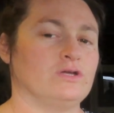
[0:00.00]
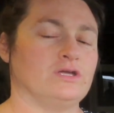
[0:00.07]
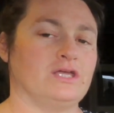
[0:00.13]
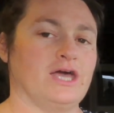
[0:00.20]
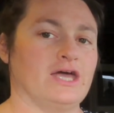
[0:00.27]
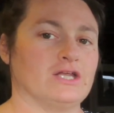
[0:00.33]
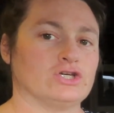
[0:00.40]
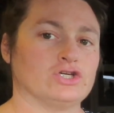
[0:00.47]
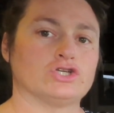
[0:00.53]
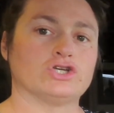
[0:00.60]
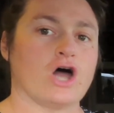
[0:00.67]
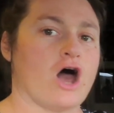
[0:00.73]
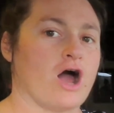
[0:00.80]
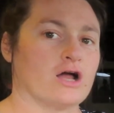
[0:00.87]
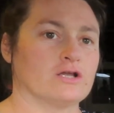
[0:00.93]
get
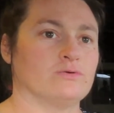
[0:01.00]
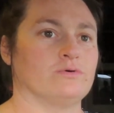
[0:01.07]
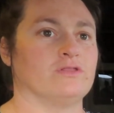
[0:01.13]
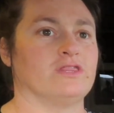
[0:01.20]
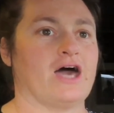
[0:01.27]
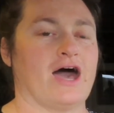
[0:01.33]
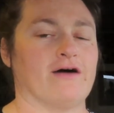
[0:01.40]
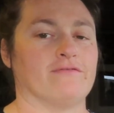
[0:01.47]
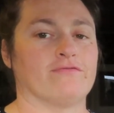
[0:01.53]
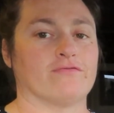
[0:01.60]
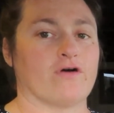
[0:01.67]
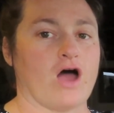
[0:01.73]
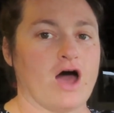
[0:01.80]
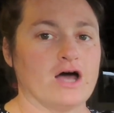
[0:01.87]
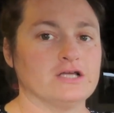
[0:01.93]
shocked with that
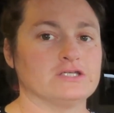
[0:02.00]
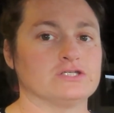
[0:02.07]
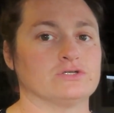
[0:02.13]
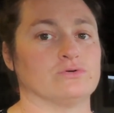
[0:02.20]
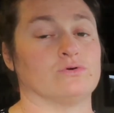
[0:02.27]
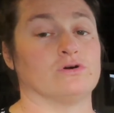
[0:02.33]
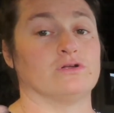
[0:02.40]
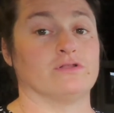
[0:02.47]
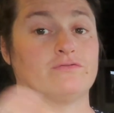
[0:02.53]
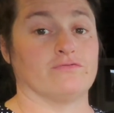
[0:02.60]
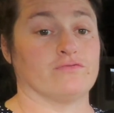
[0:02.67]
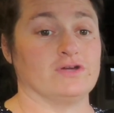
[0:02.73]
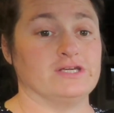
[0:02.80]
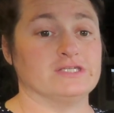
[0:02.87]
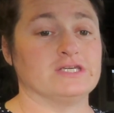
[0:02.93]
frost or the
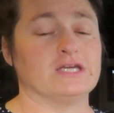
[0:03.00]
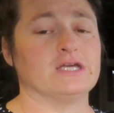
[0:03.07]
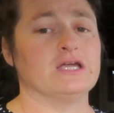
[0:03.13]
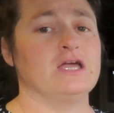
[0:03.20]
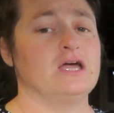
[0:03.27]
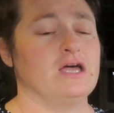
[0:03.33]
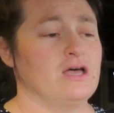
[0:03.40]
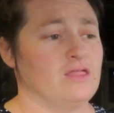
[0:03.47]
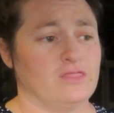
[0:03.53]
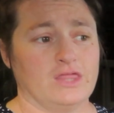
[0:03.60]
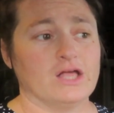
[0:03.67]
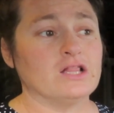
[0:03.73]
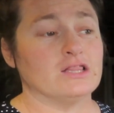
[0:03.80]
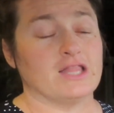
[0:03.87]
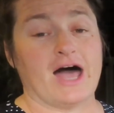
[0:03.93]
freezing,
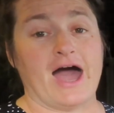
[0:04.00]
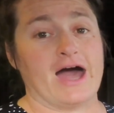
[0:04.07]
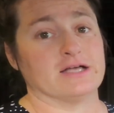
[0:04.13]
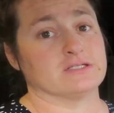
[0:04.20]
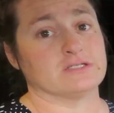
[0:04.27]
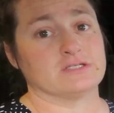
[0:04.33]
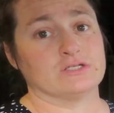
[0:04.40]
they'll last.